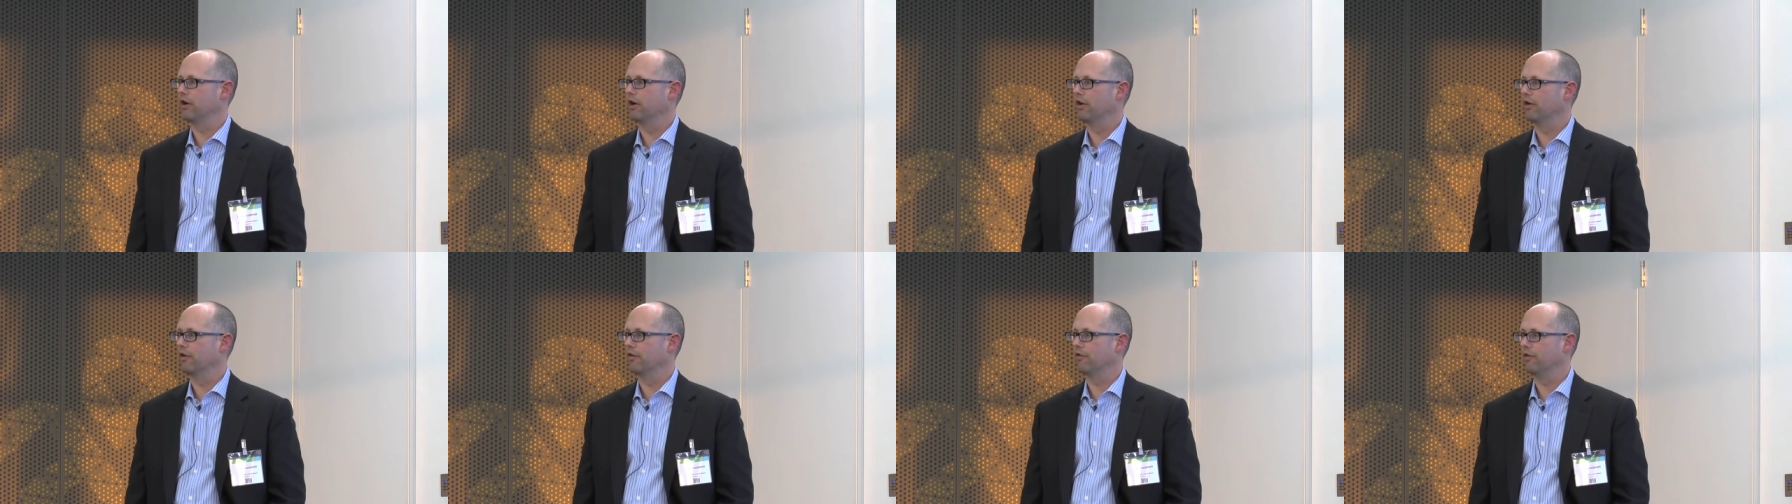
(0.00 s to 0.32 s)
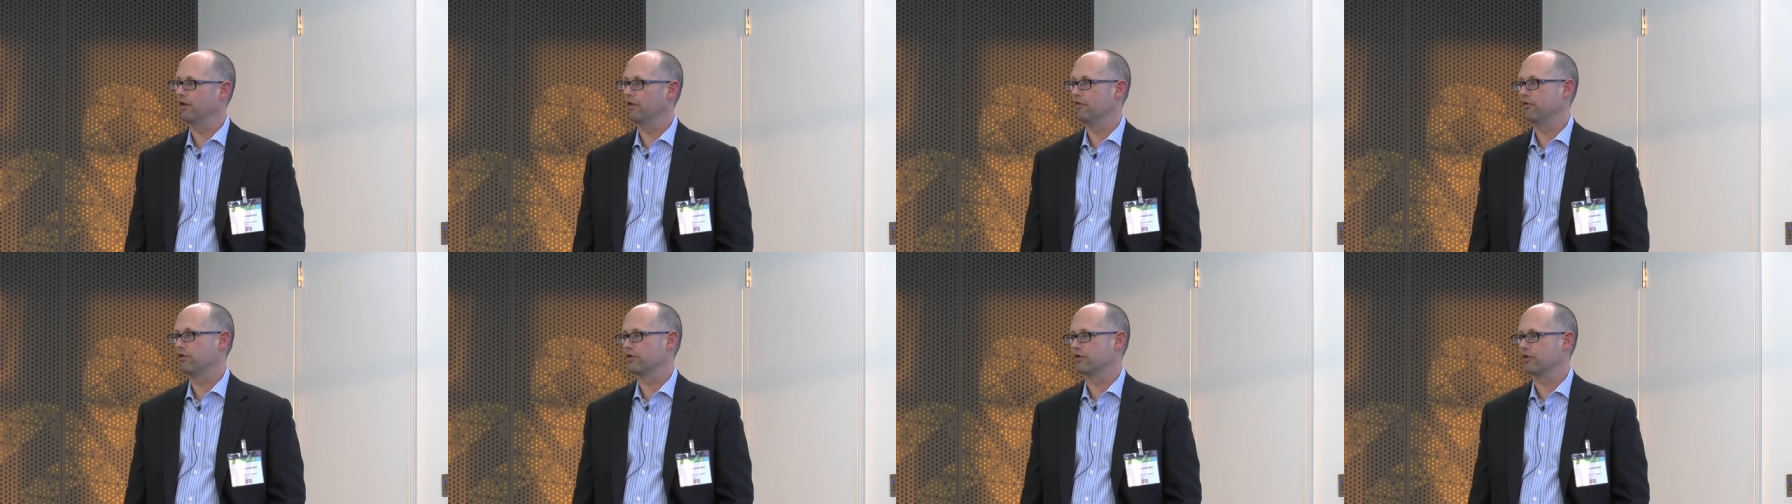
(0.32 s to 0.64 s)

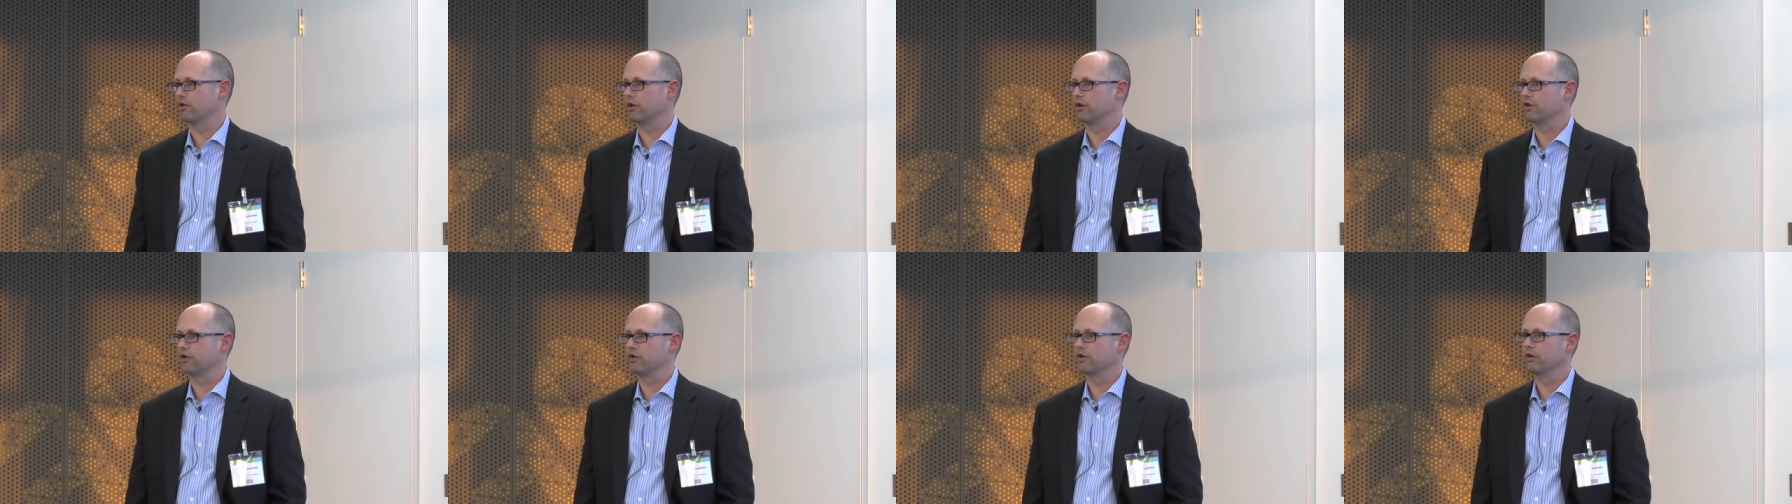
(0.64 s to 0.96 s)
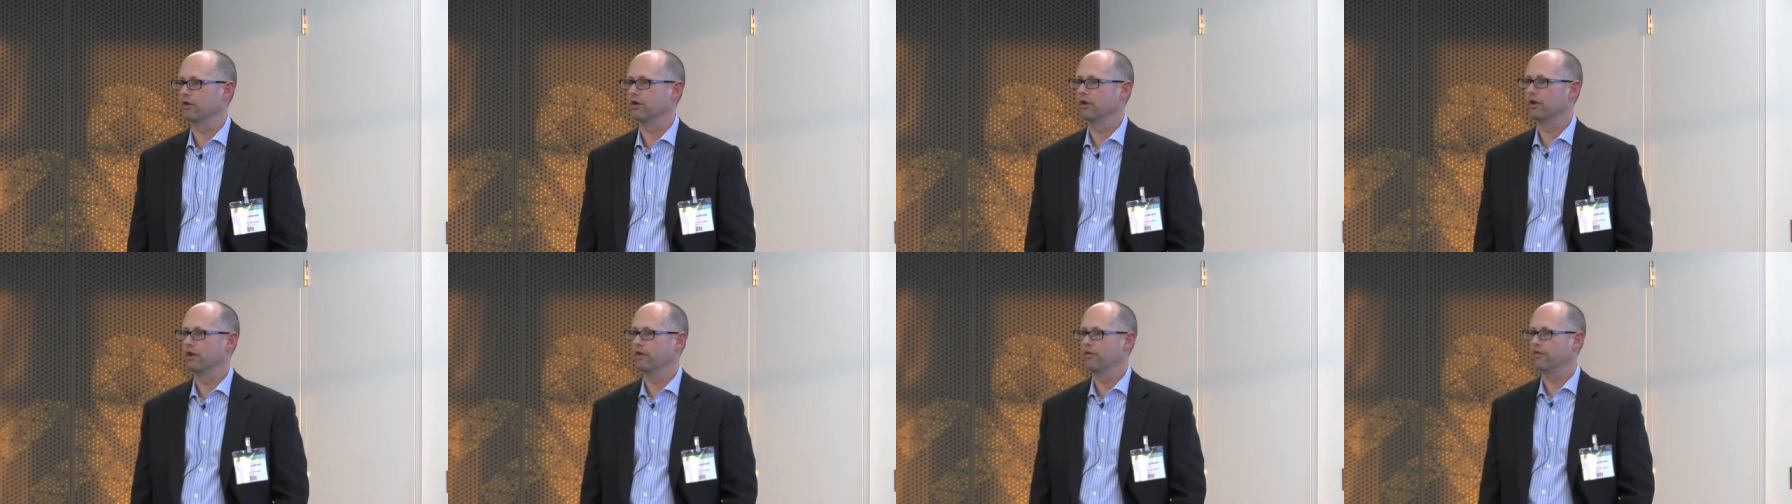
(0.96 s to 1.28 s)
of
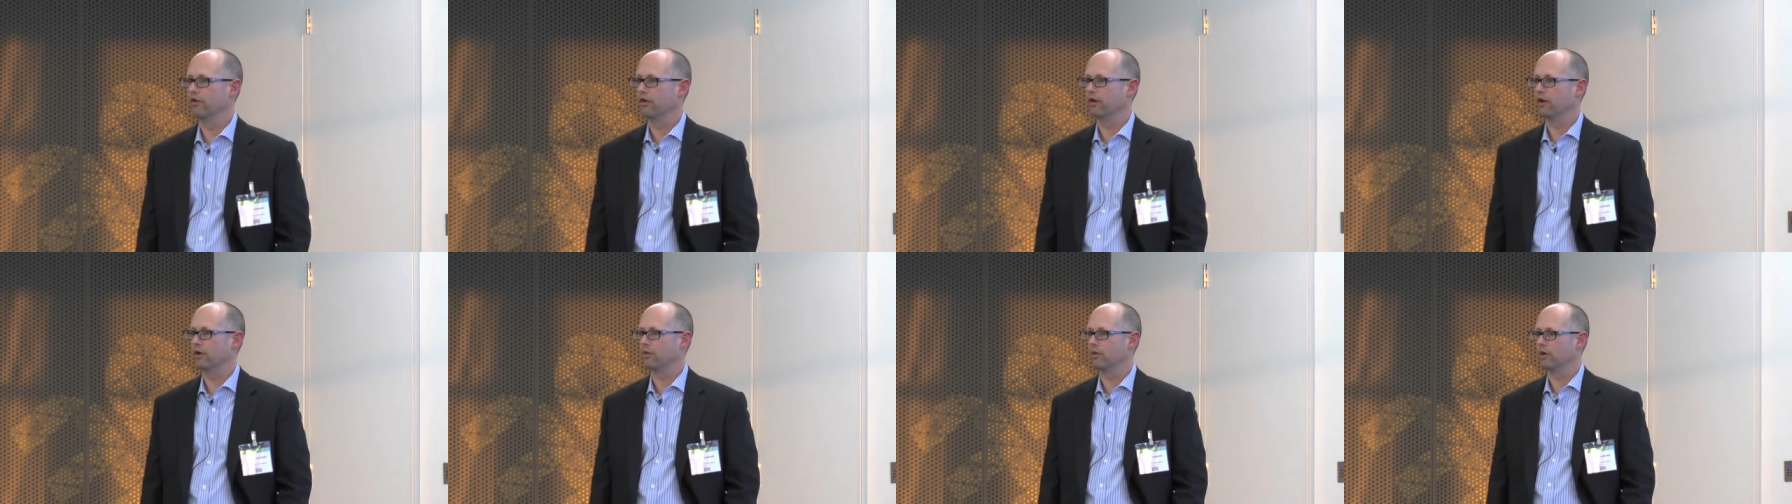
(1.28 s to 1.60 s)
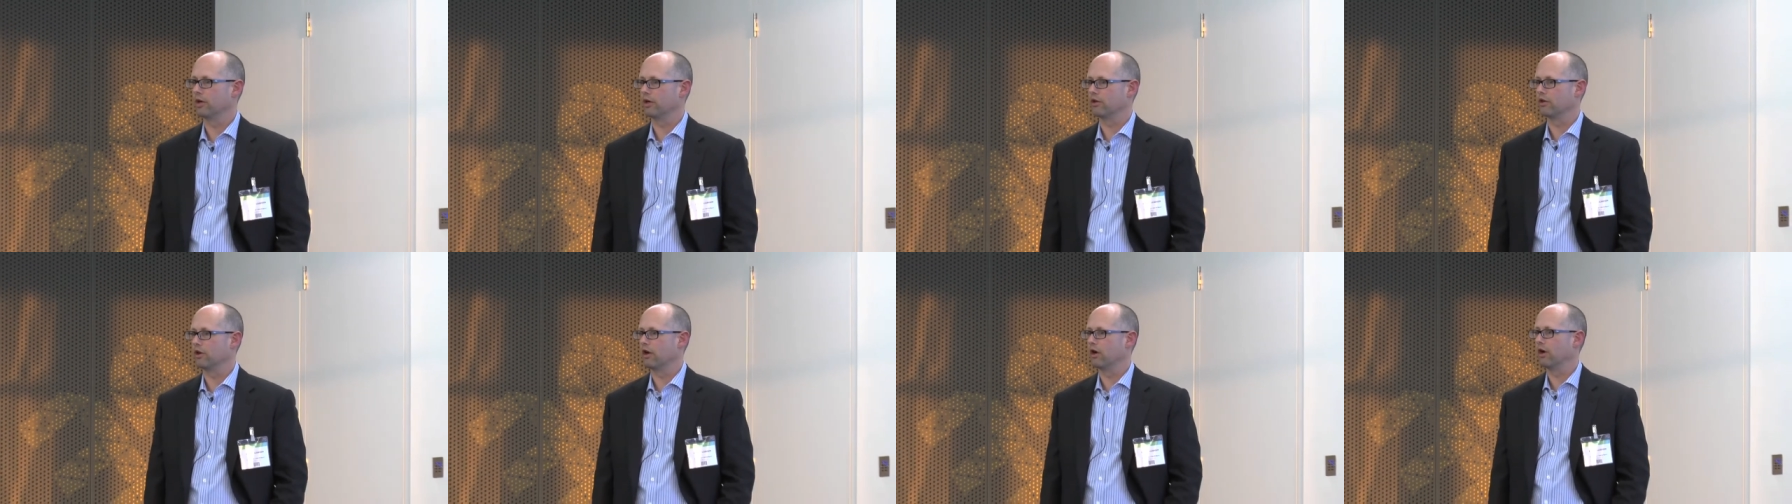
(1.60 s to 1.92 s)
infrastructure in a very
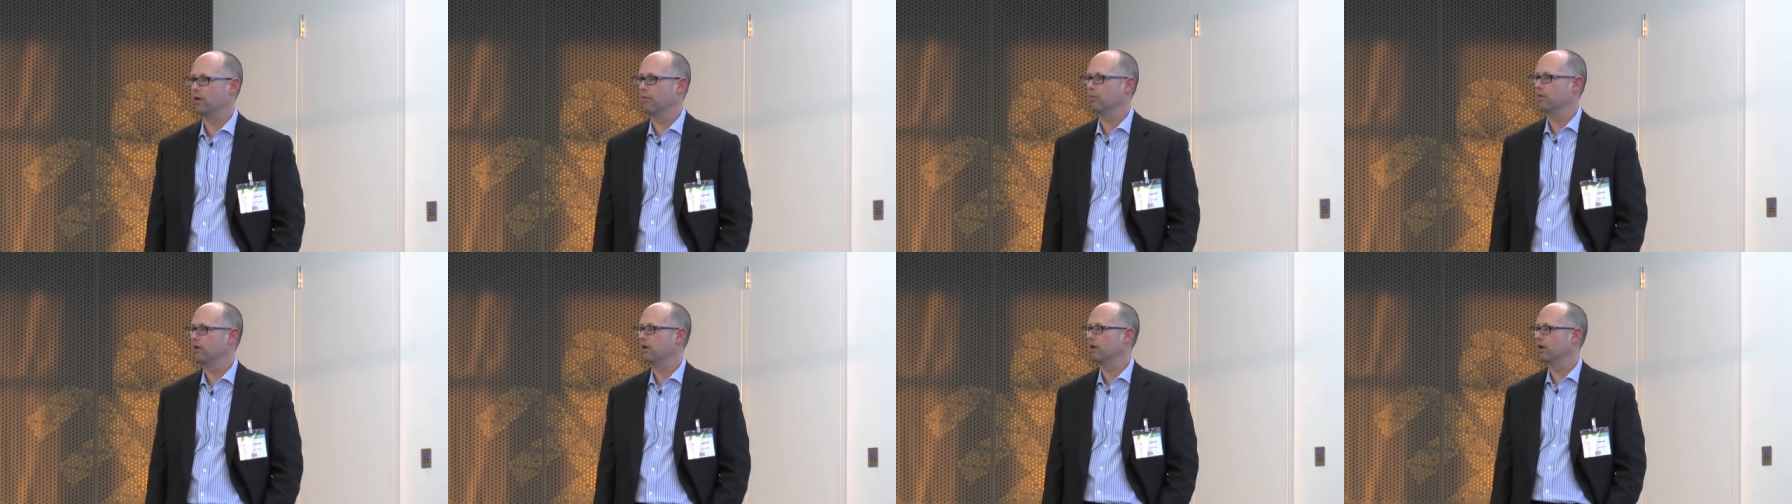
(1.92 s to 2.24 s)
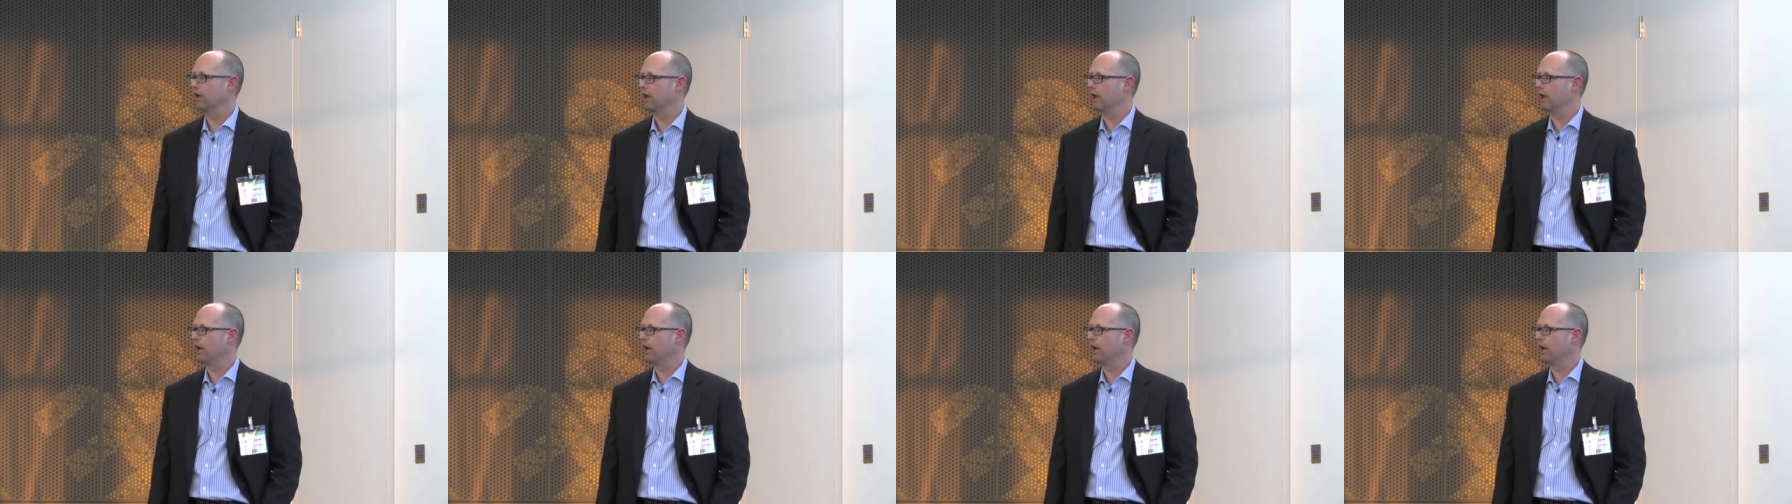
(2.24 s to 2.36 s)
quick time.